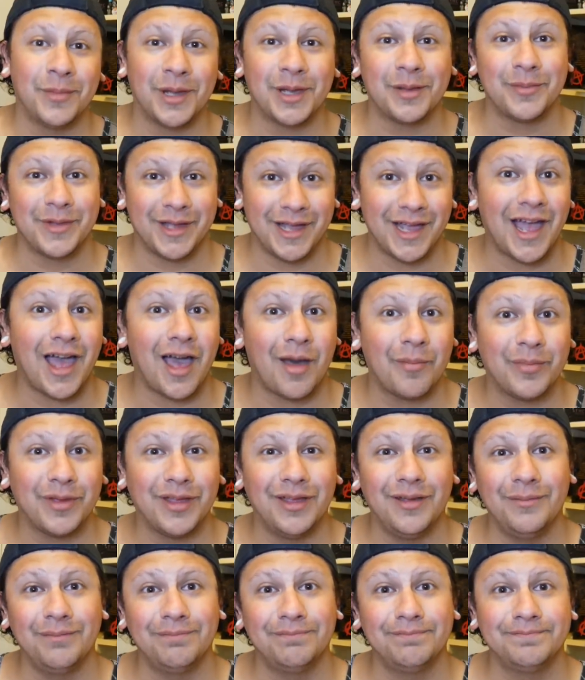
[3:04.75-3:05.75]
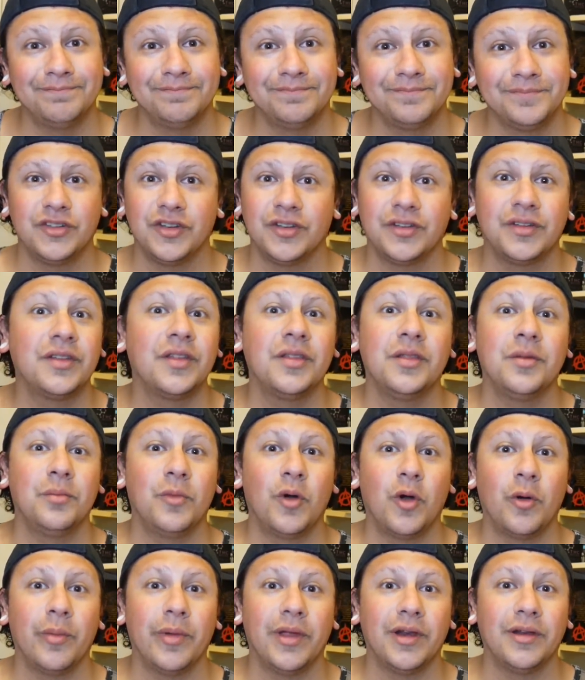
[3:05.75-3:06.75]
make me happy. Just in the
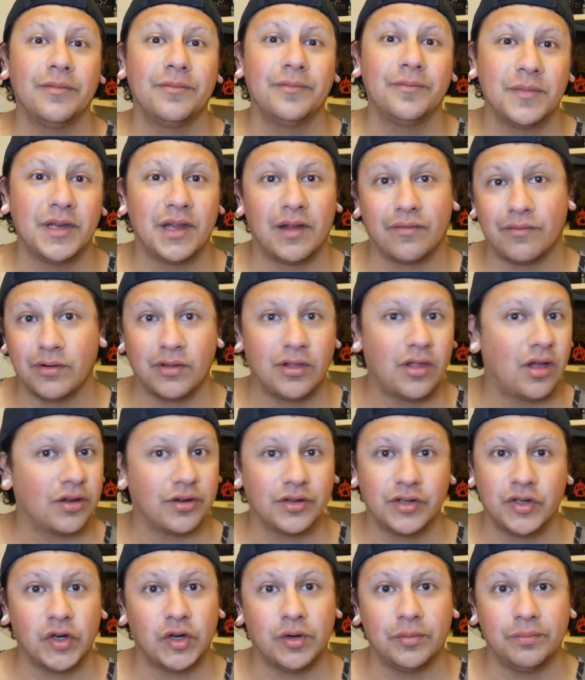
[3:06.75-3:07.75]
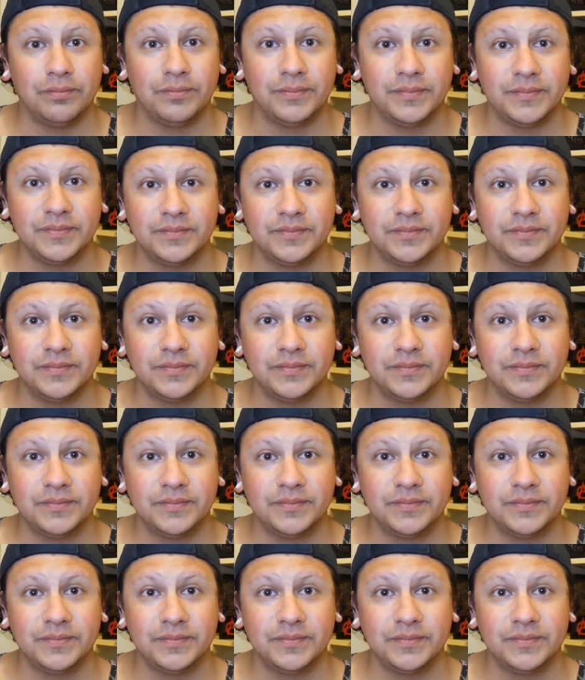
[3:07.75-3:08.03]
moment, never long term.